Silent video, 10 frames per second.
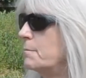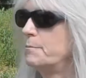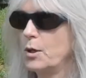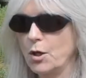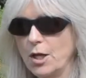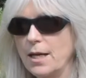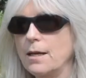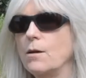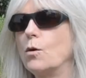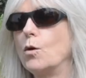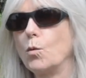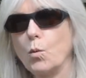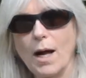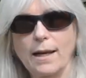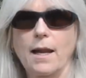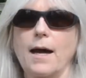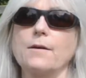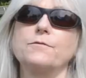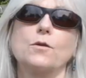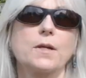birding or wildlife
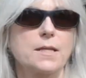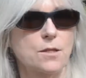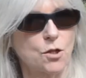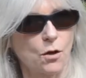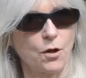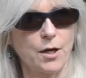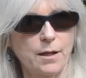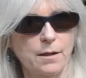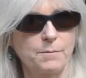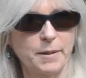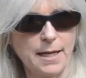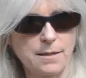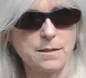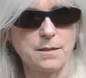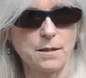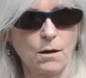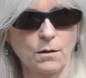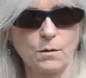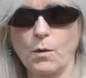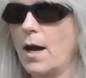or historic places
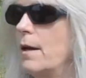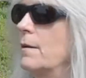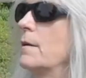along the way.